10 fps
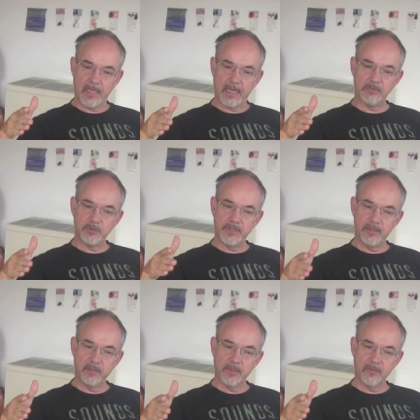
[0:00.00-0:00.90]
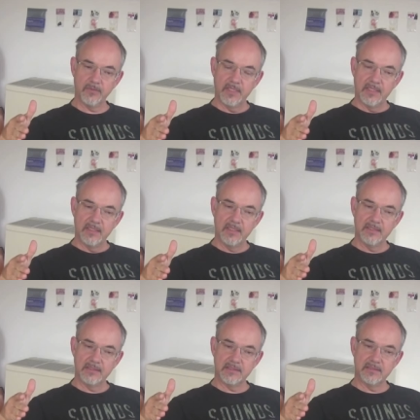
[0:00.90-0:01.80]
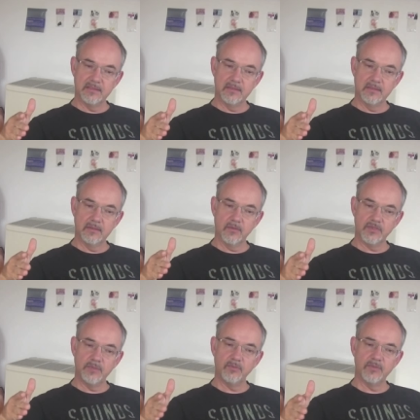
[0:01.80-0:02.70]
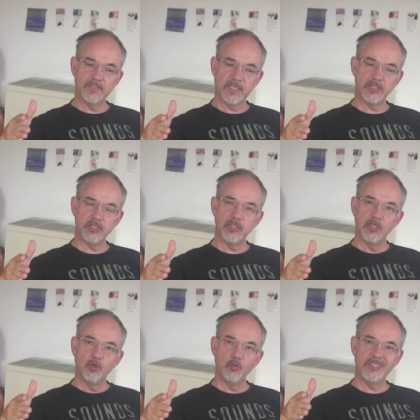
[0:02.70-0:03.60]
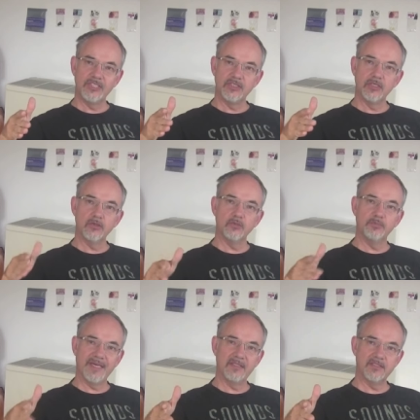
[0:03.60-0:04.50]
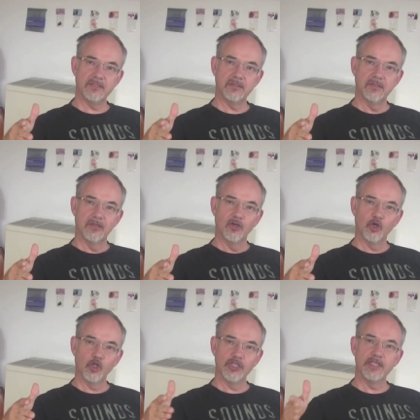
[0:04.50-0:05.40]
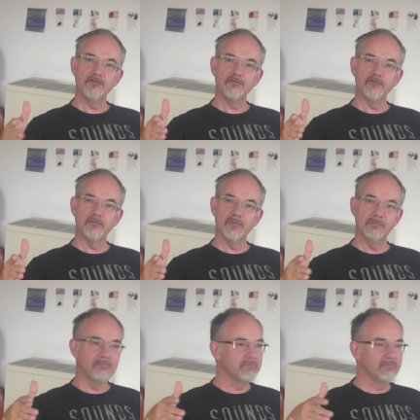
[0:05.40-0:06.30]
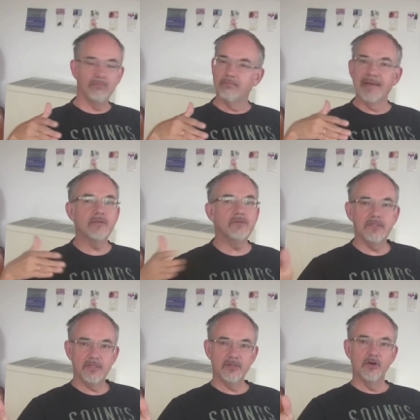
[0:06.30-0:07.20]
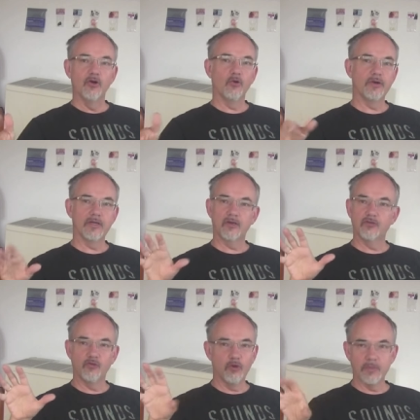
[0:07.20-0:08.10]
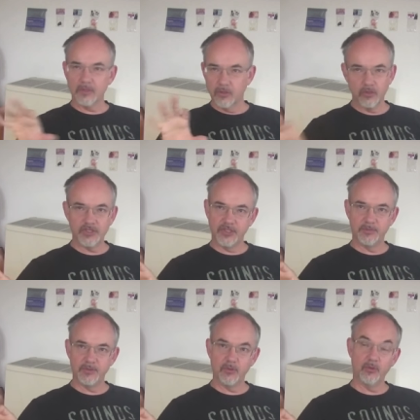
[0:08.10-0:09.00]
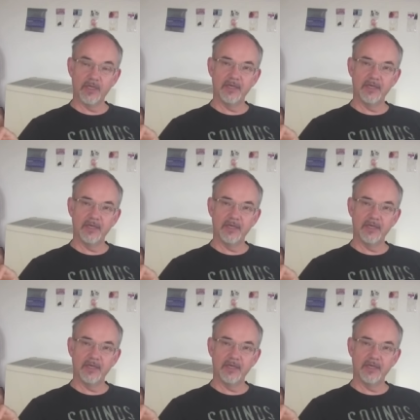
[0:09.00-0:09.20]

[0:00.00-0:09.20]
I'm speaking about is those improvisation which is not based on a given melody or a formal concept or